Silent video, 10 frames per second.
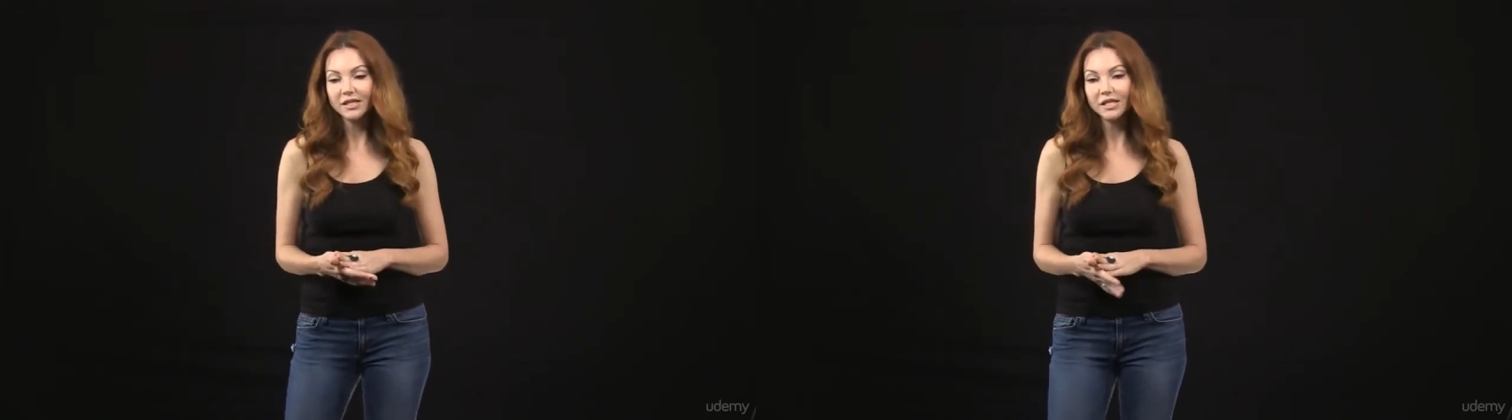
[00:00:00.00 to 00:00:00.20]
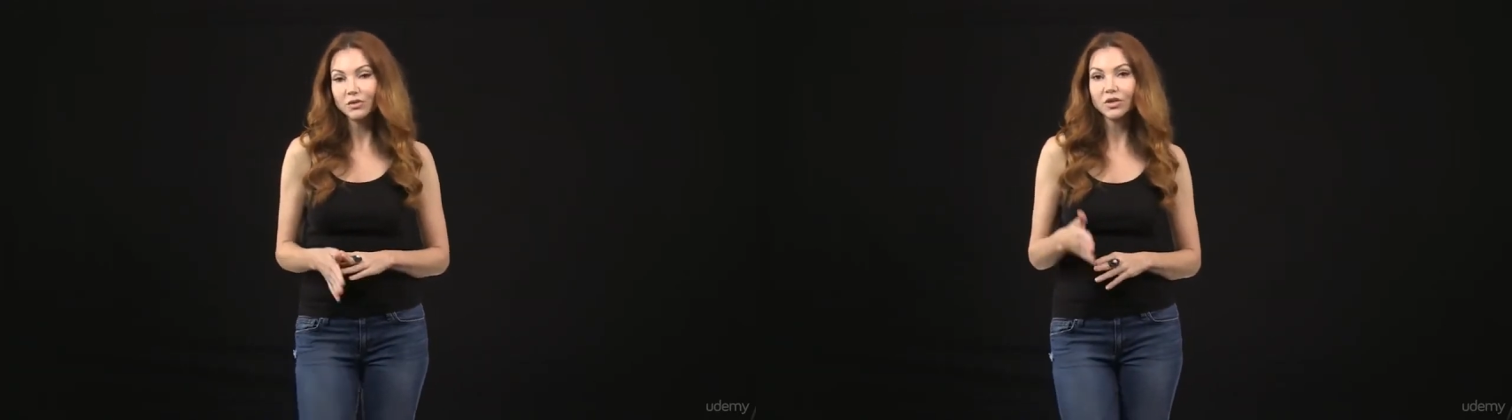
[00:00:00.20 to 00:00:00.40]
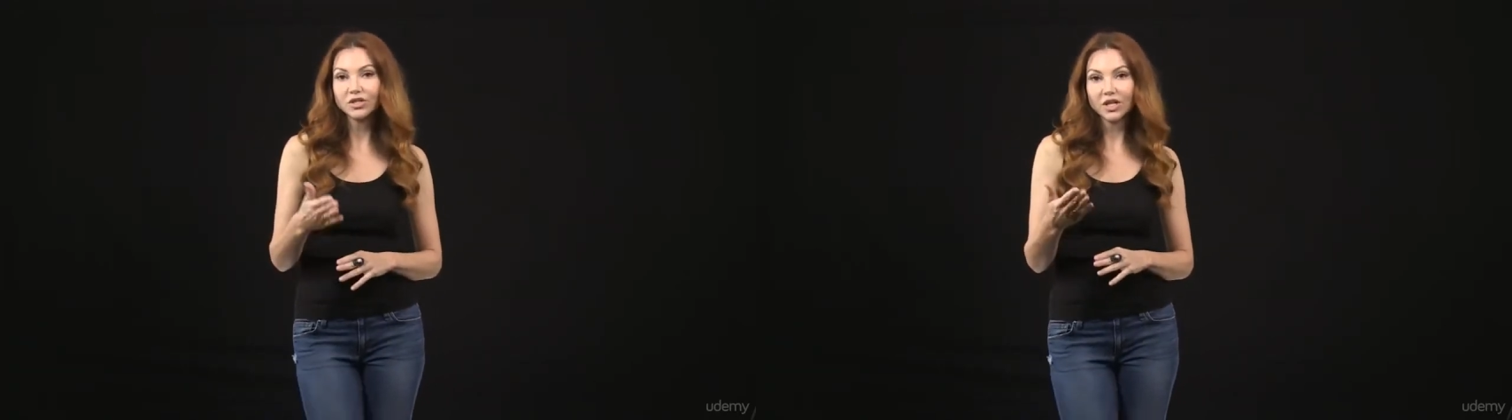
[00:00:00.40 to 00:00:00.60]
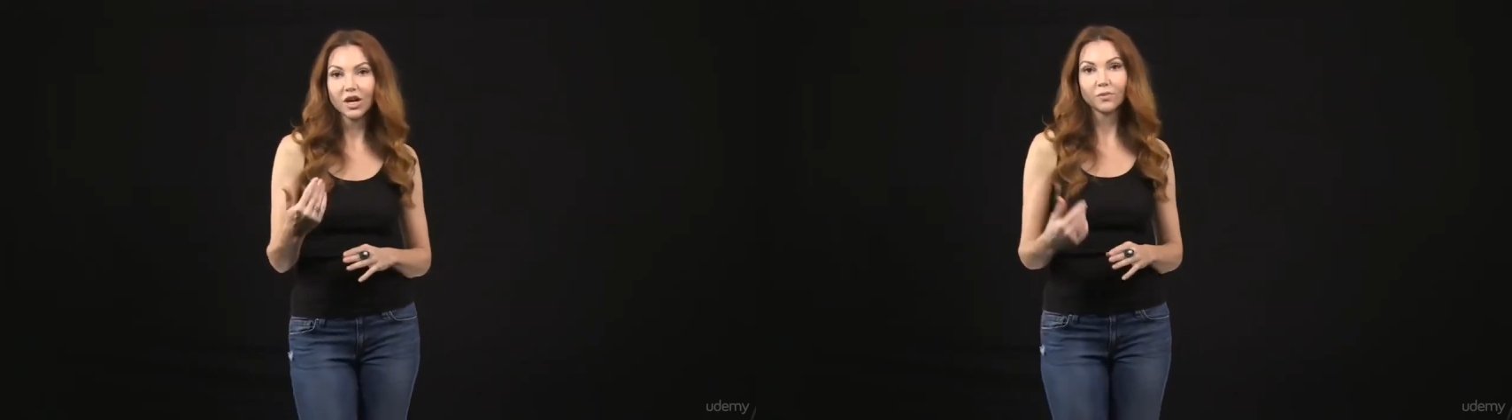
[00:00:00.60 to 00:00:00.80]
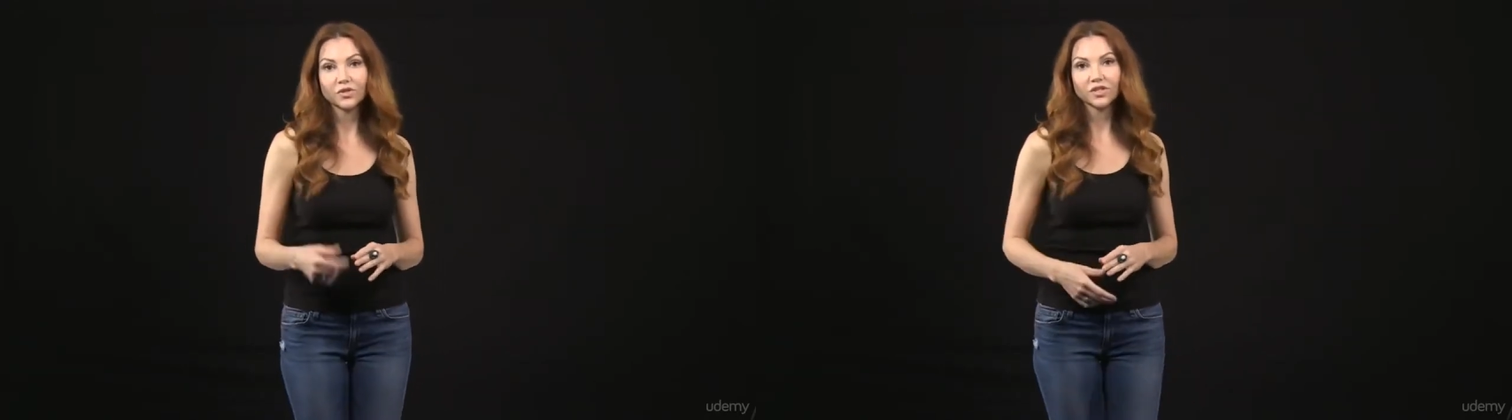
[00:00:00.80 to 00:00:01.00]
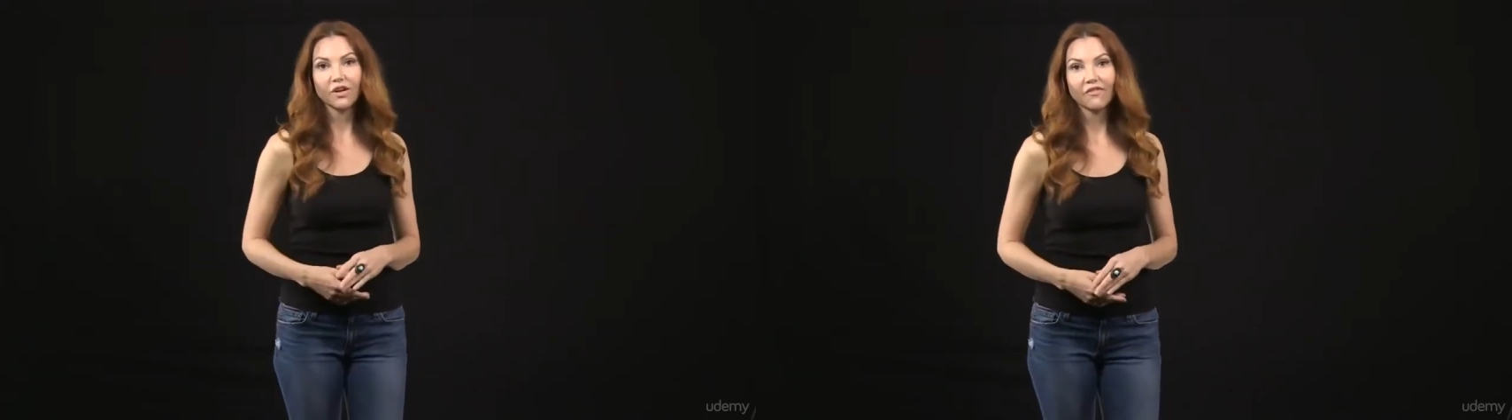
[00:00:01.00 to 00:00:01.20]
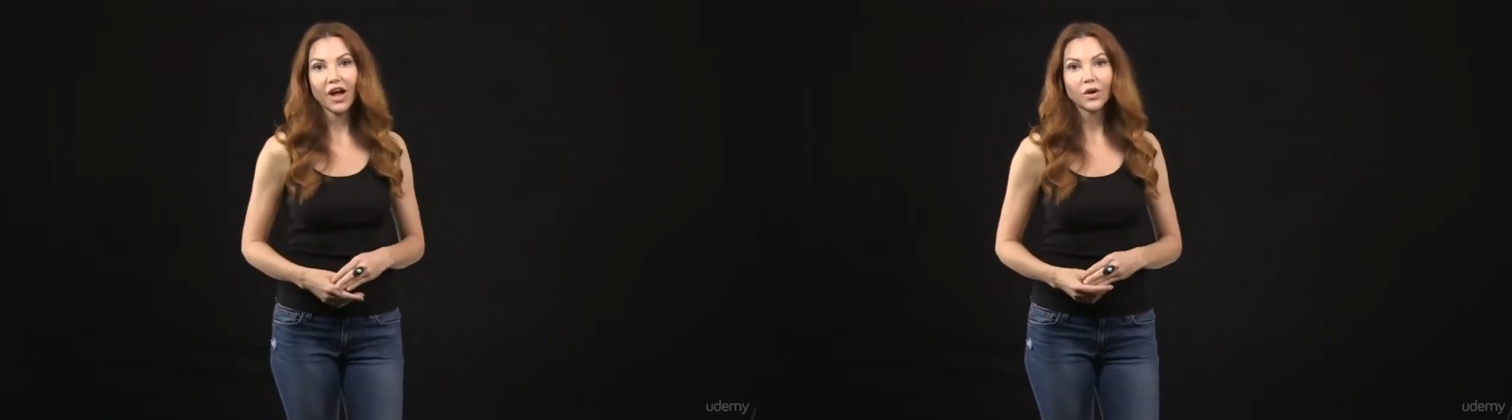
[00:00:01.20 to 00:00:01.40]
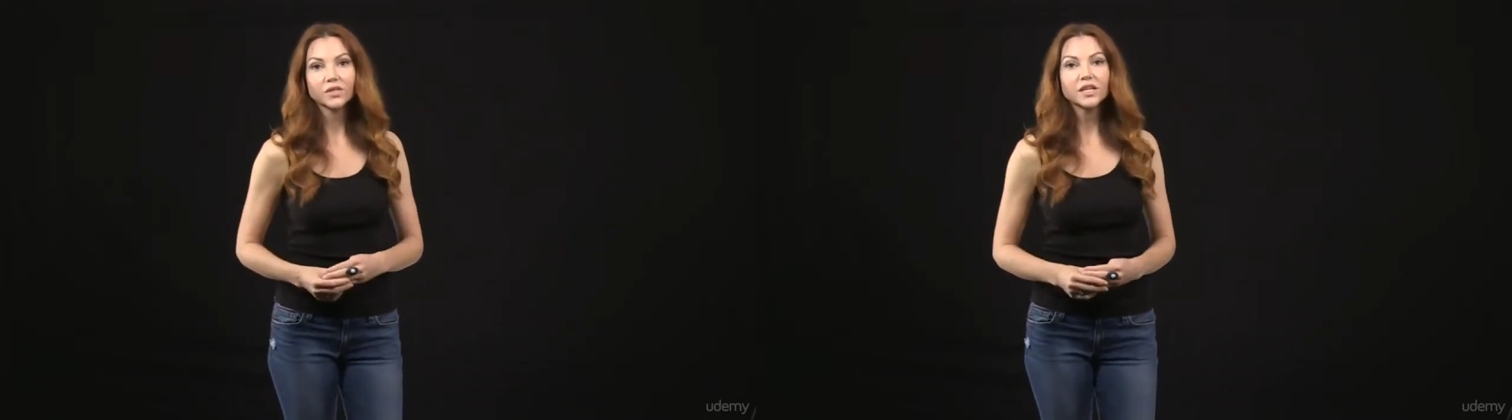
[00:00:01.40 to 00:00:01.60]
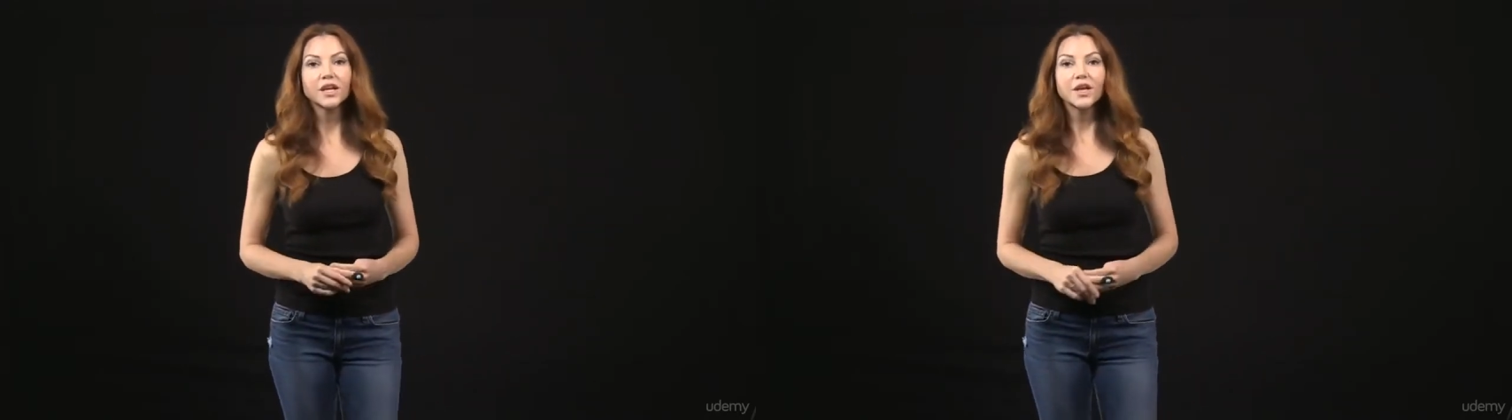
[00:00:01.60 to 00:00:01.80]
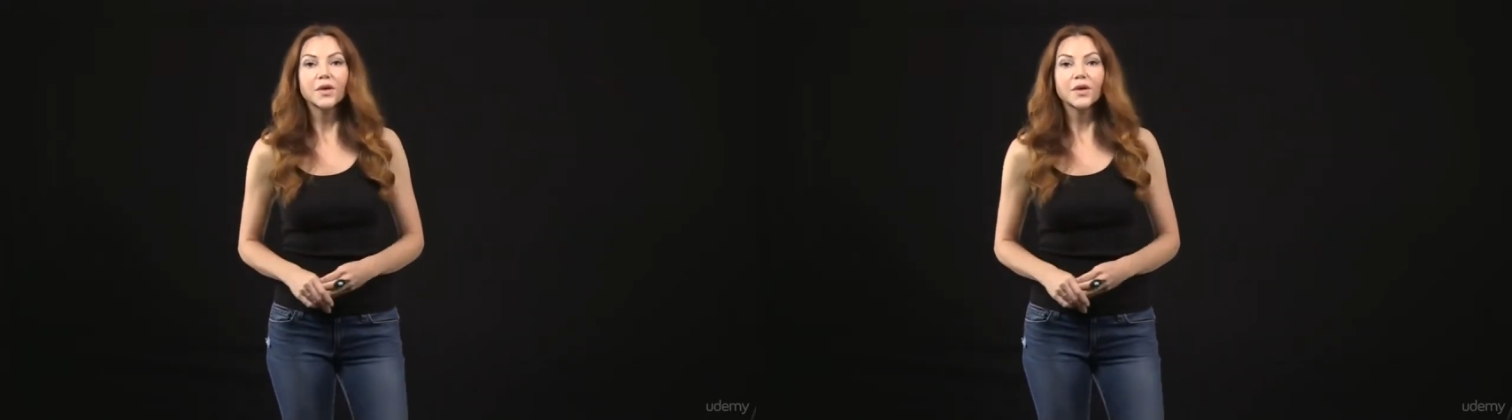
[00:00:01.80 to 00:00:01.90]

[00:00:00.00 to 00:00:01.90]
in order to help yourself out.